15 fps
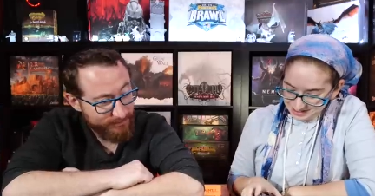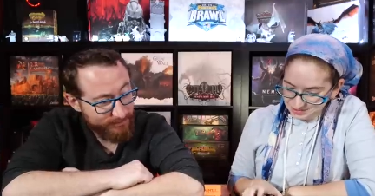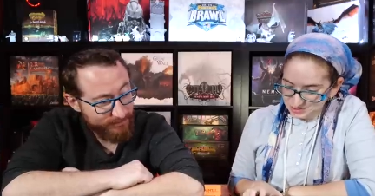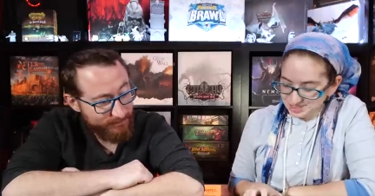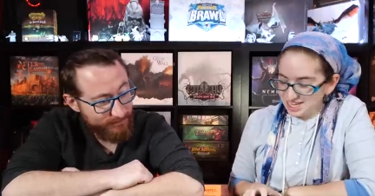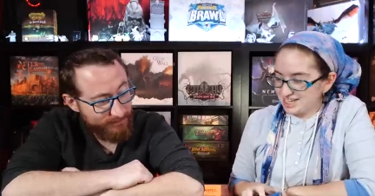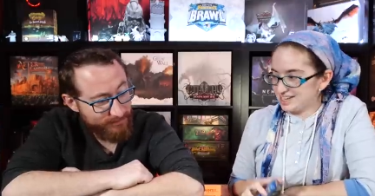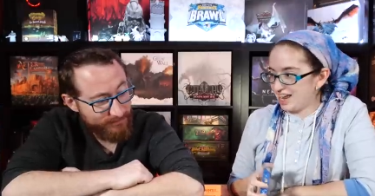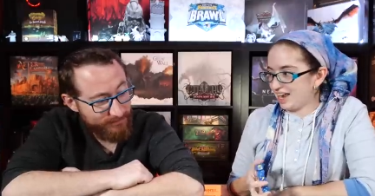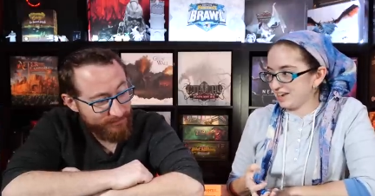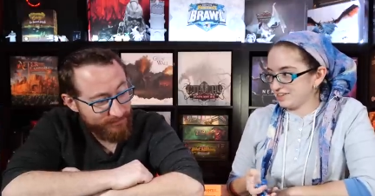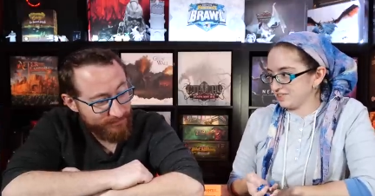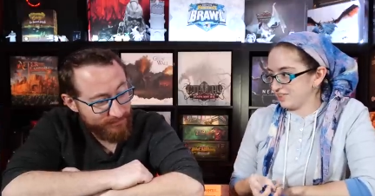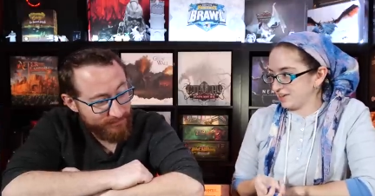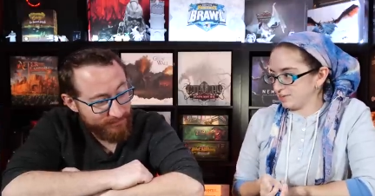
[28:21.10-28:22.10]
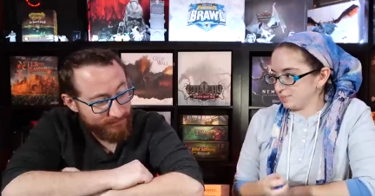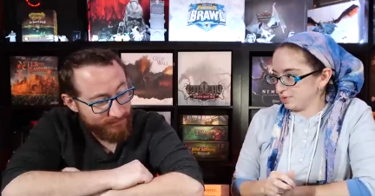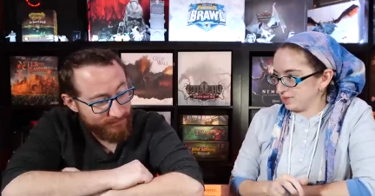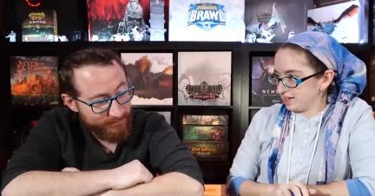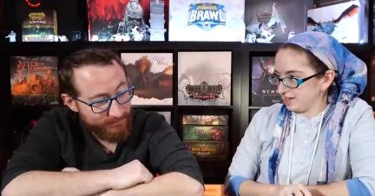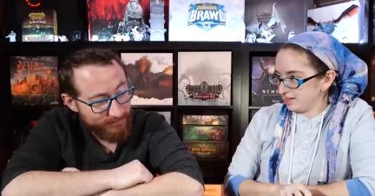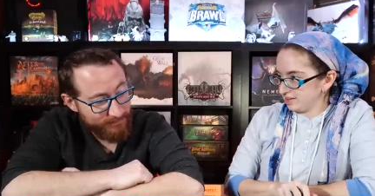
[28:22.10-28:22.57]
Speaker 1: Was that not a defendable
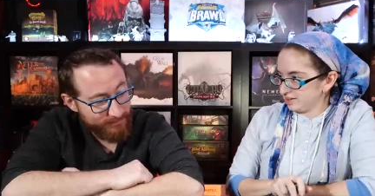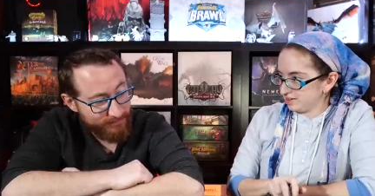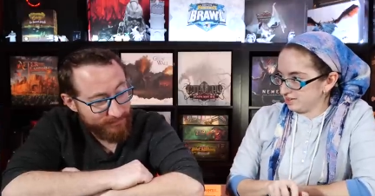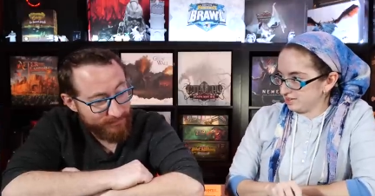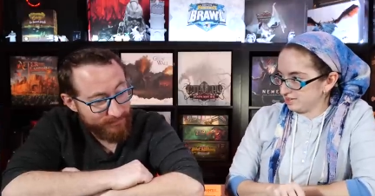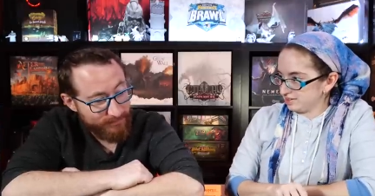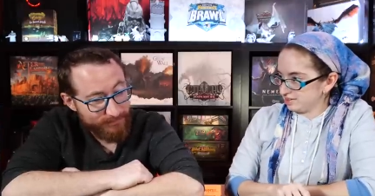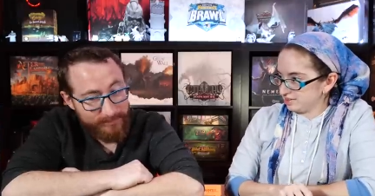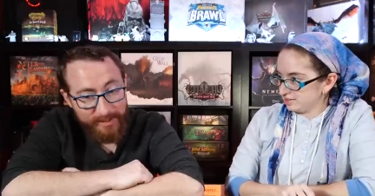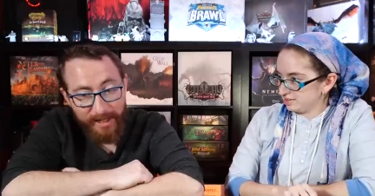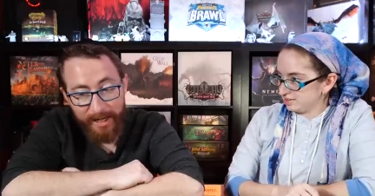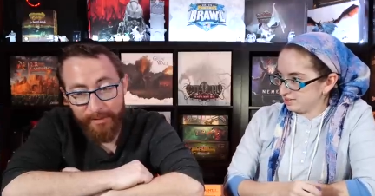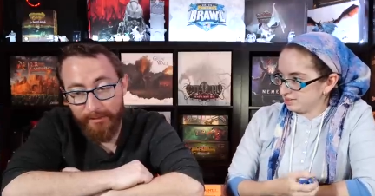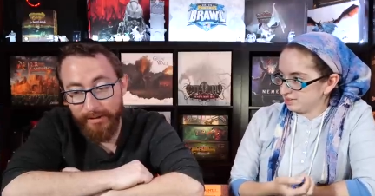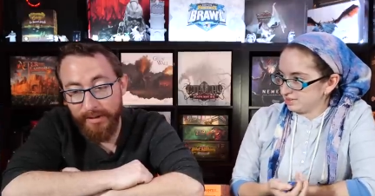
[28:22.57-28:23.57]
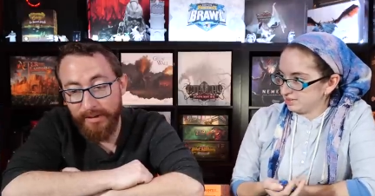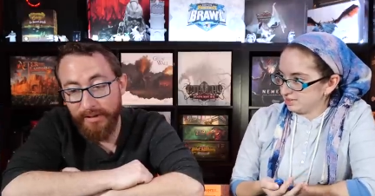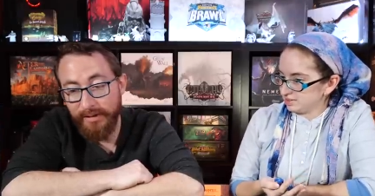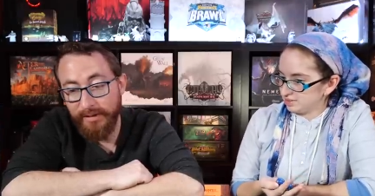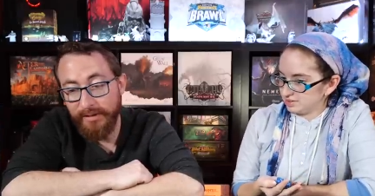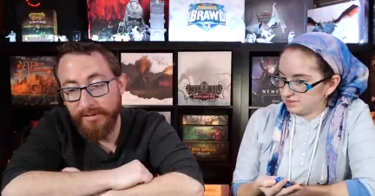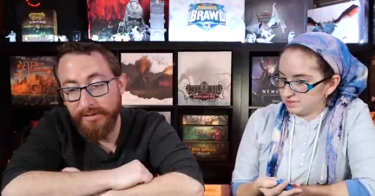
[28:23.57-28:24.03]
thing either?
Speaker 2: That
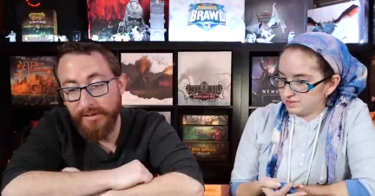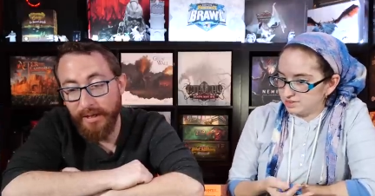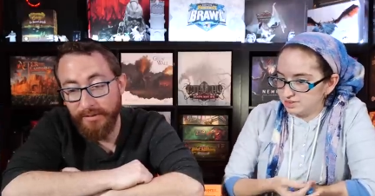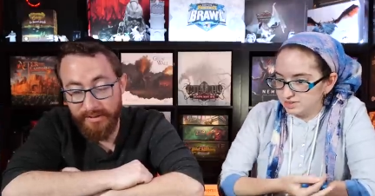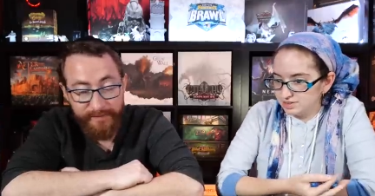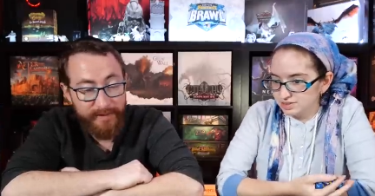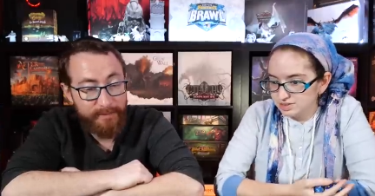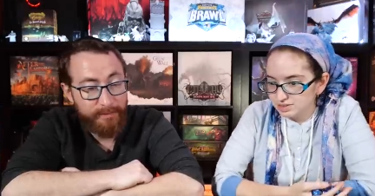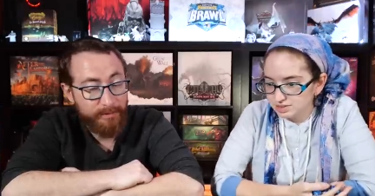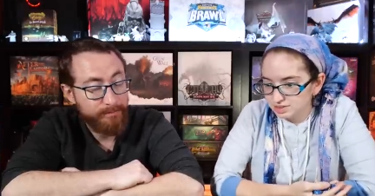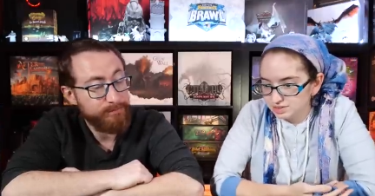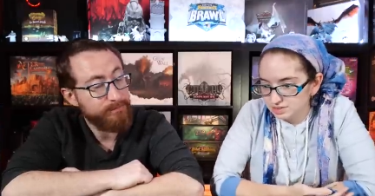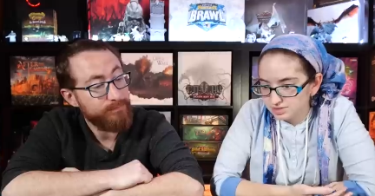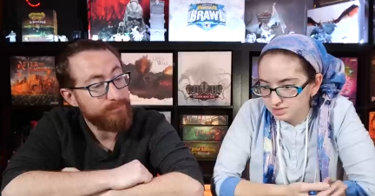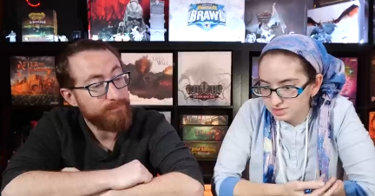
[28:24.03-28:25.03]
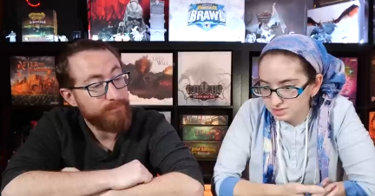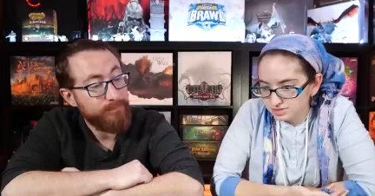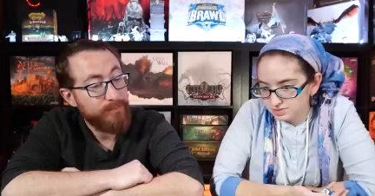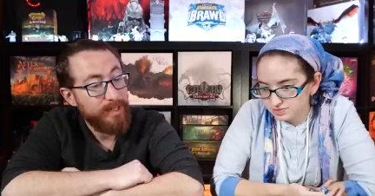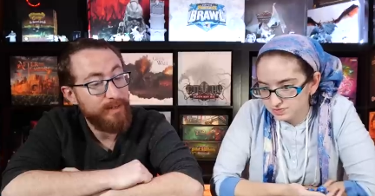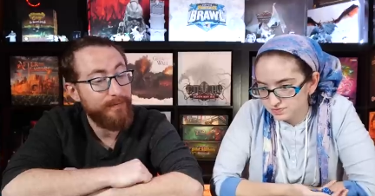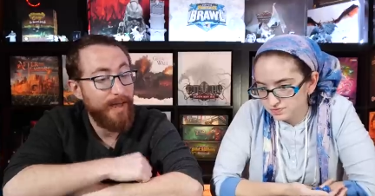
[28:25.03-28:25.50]
was that was defendable.
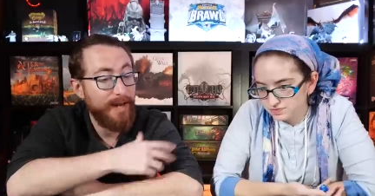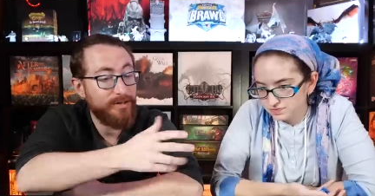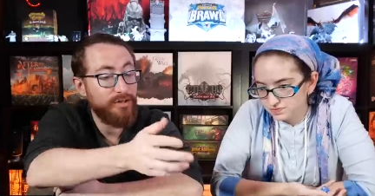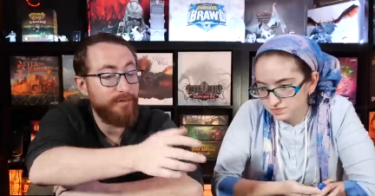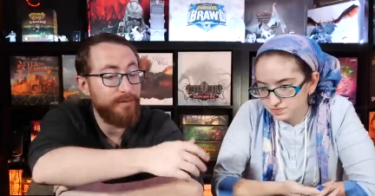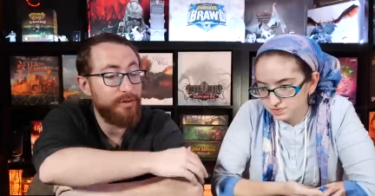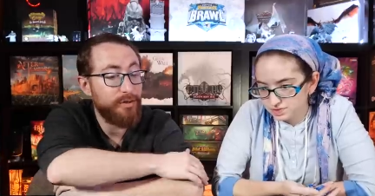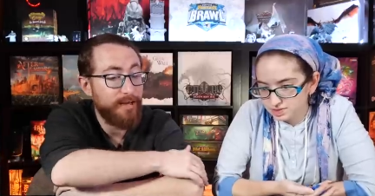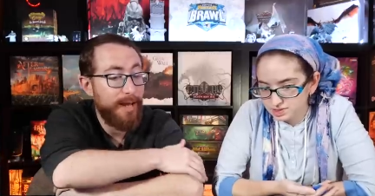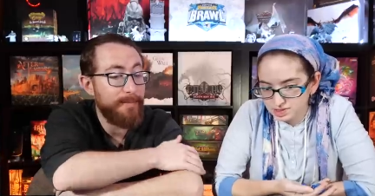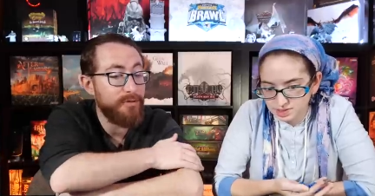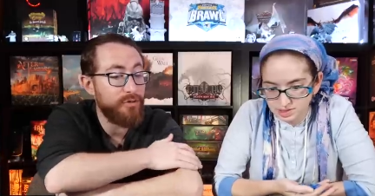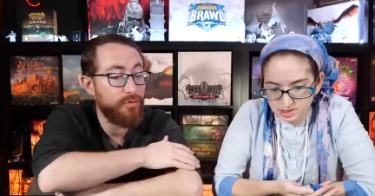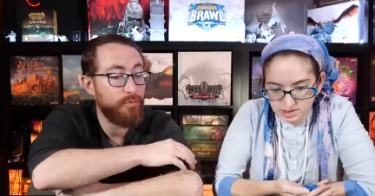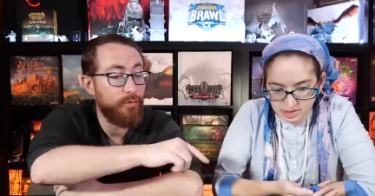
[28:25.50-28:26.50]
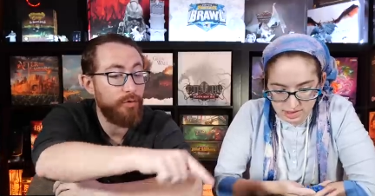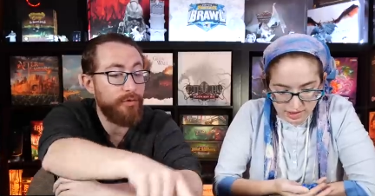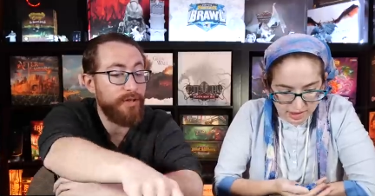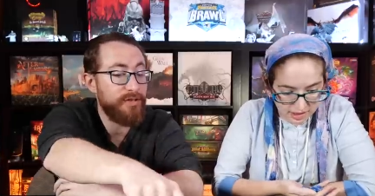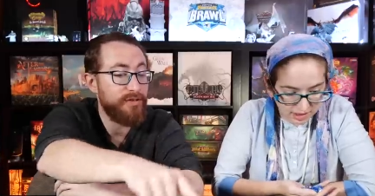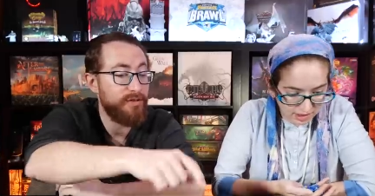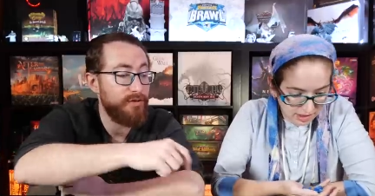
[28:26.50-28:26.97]
If actually, if you took damage, you'd roll
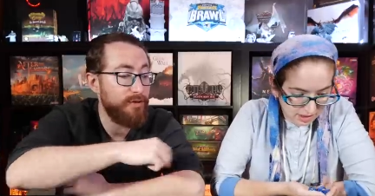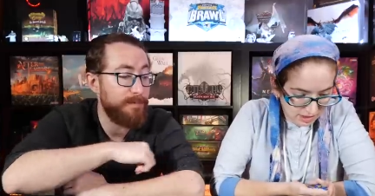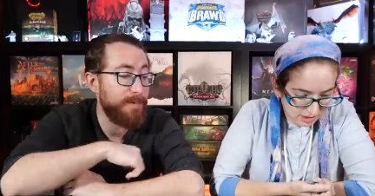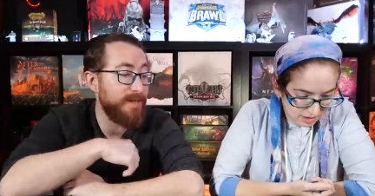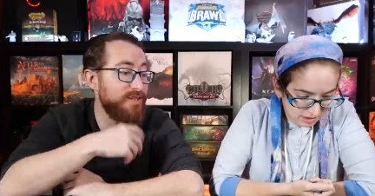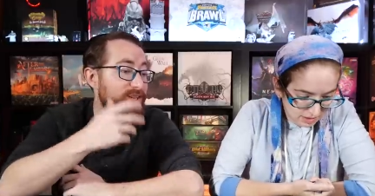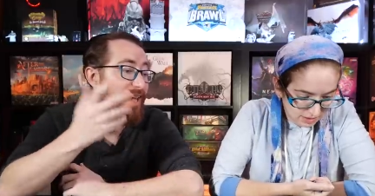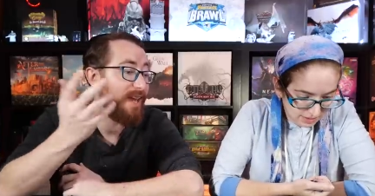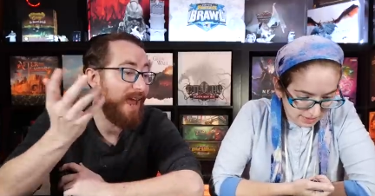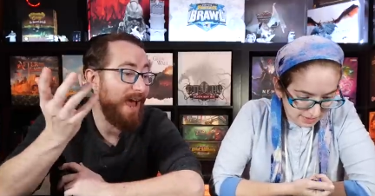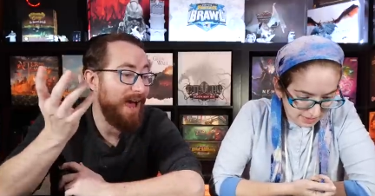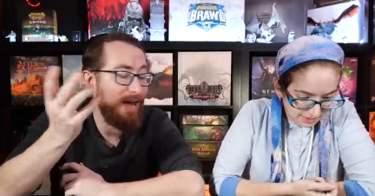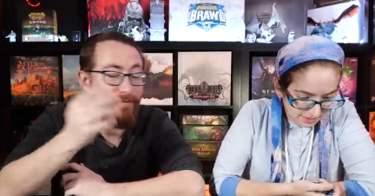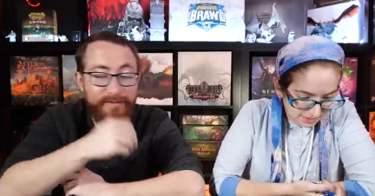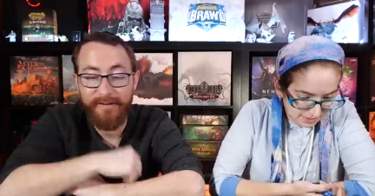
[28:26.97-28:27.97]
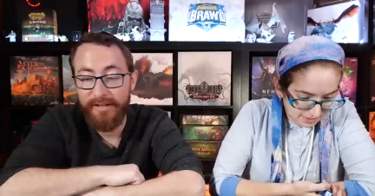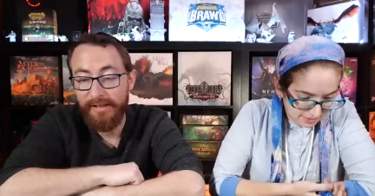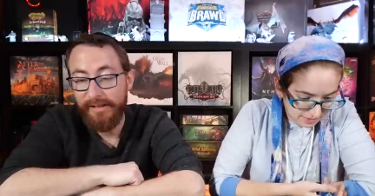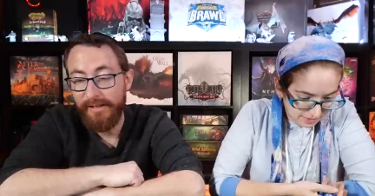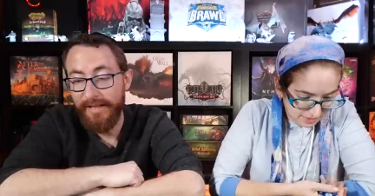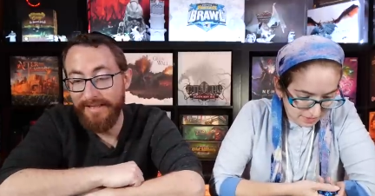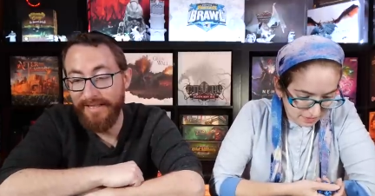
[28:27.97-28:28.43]
this. You could potentially take half.
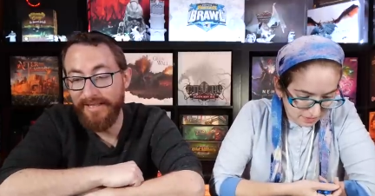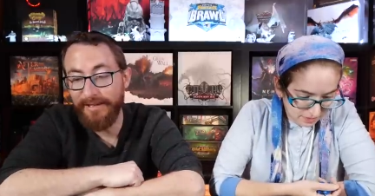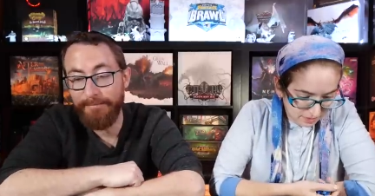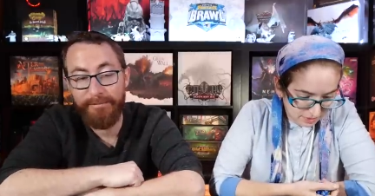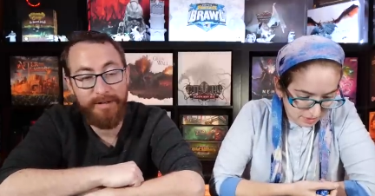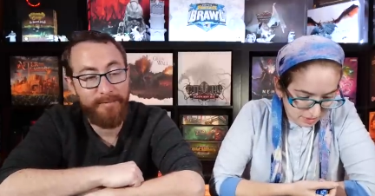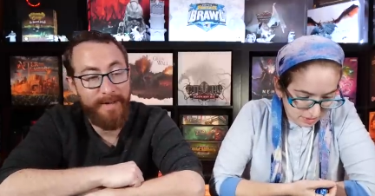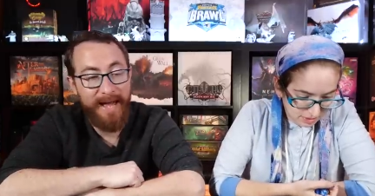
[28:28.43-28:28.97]
Mm-hmm. That's actually pretty